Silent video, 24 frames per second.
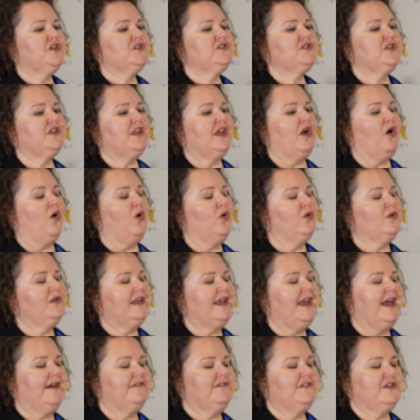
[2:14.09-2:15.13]
so they only
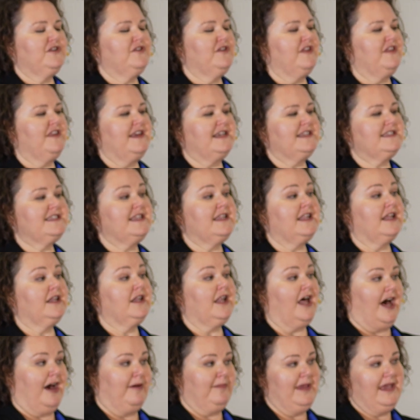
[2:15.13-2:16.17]
have to do the things in the
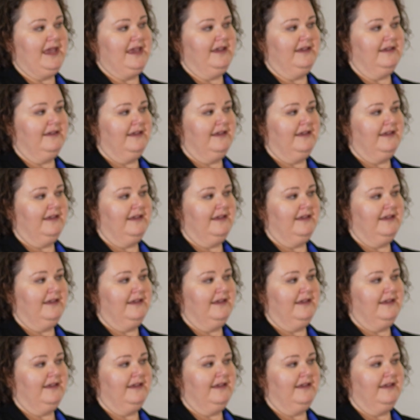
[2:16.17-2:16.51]
lobby